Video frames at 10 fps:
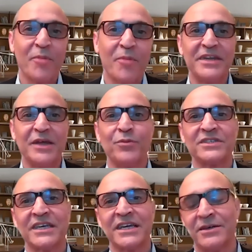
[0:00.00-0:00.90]
ARPANET
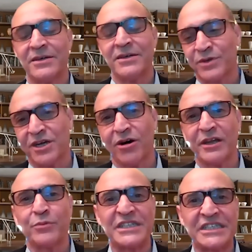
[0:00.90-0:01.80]
was what they
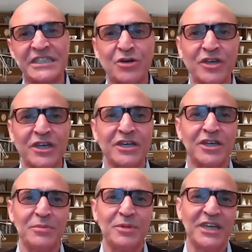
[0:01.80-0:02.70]
call a
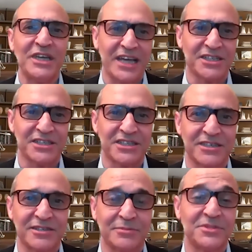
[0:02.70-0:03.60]
resilient communication
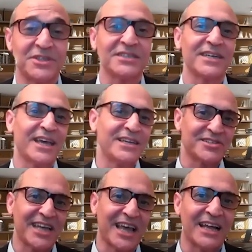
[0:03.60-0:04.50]
system, just in
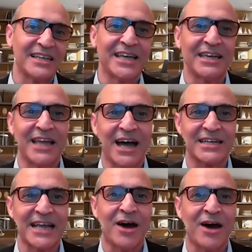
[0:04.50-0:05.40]
case our satellites got
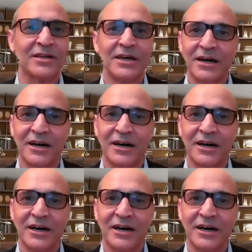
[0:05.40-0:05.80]
knocked out,